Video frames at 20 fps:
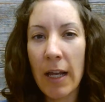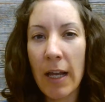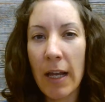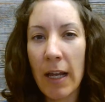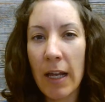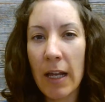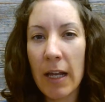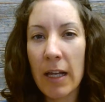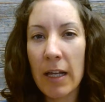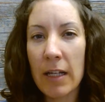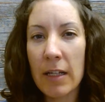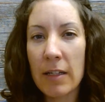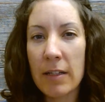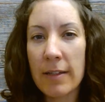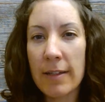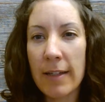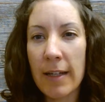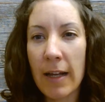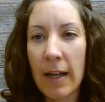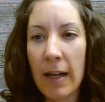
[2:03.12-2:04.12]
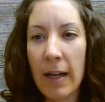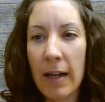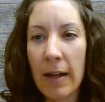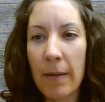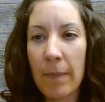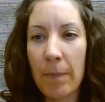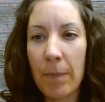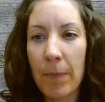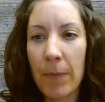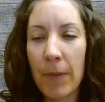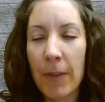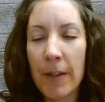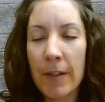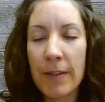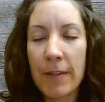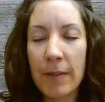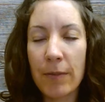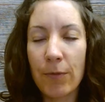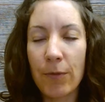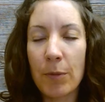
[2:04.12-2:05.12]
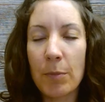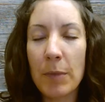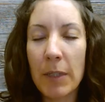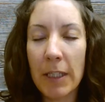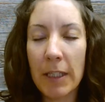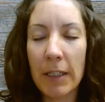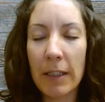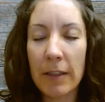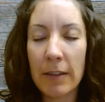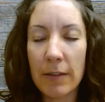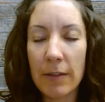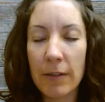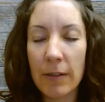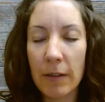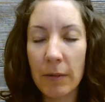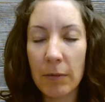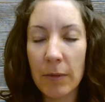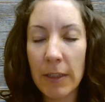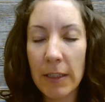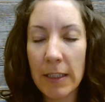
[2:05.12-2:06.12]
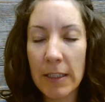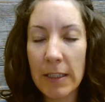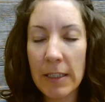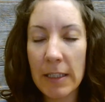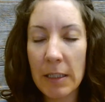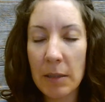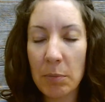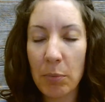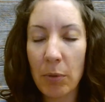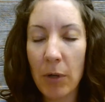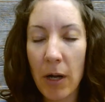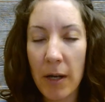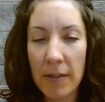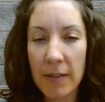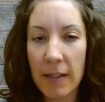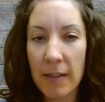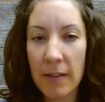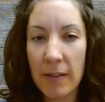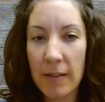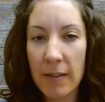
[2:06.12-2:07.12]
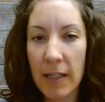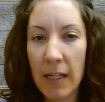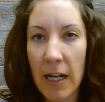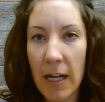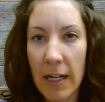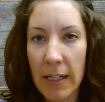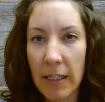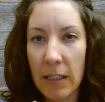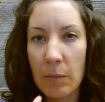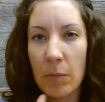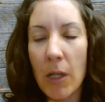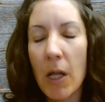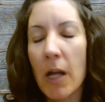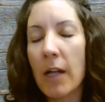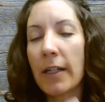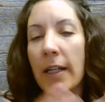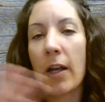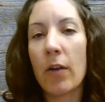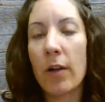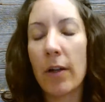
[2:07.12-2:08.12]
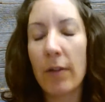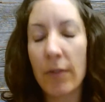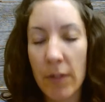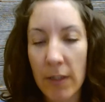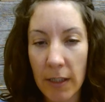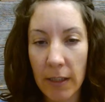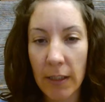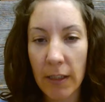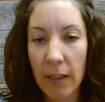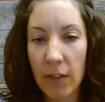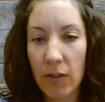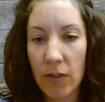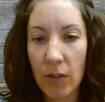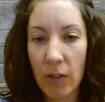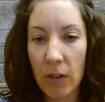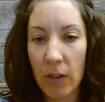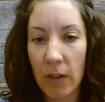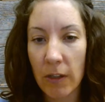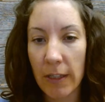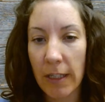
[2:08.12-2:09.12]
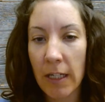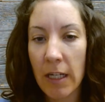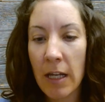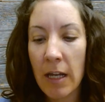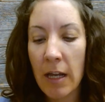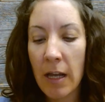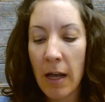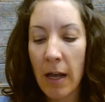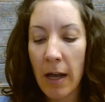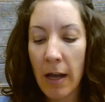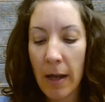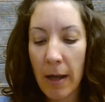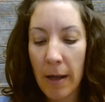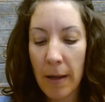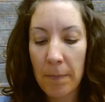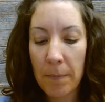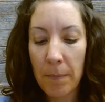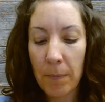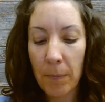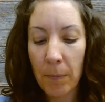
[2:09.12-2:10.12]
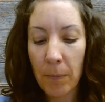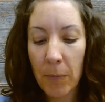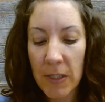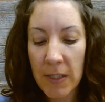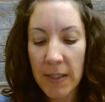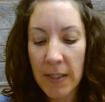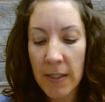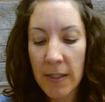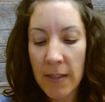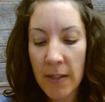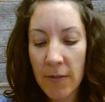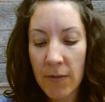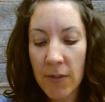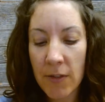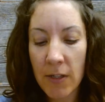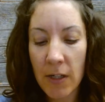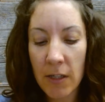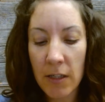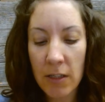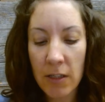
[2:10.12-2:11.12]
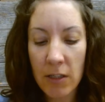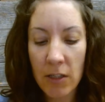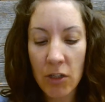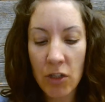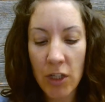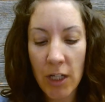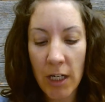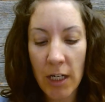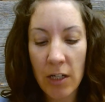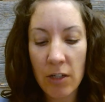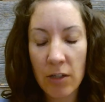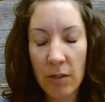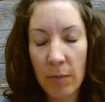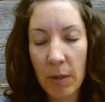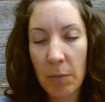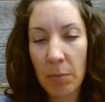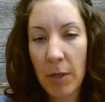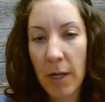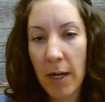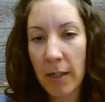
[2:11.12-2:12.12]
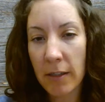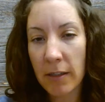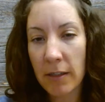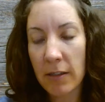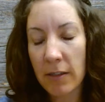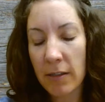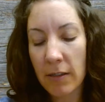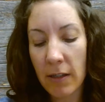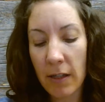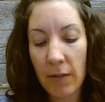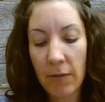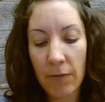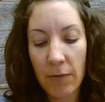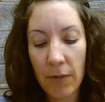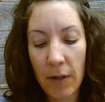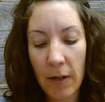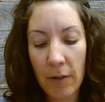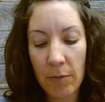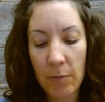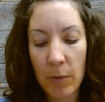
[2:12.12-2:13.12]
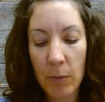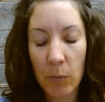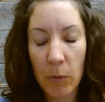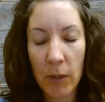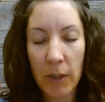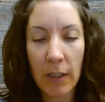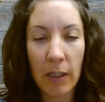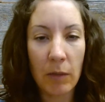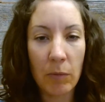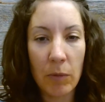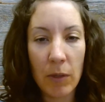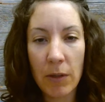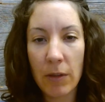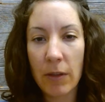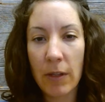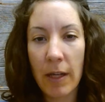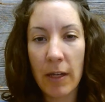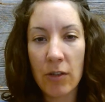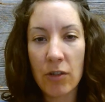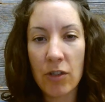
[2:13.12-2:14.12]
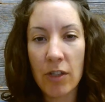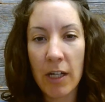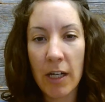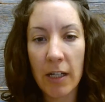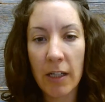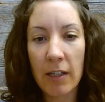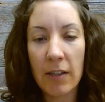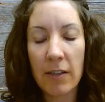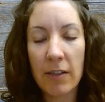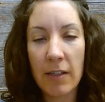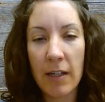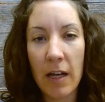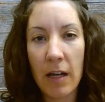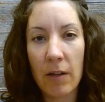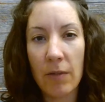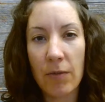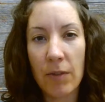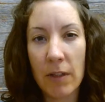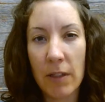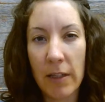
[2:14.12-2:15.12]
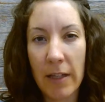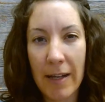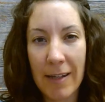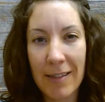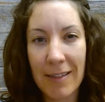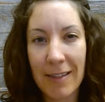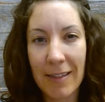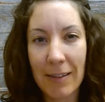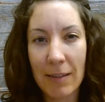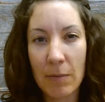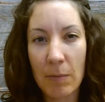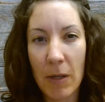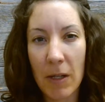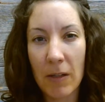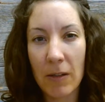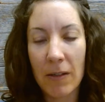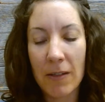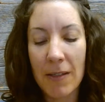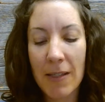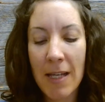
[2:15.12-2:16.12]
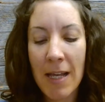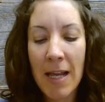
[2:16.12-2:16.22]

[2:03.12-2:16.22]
And um, this for me is a really deep process that I can block out everything externally. Um, but since I've started to change in my practice, I've, I've been working with Ashtanga style for the last six months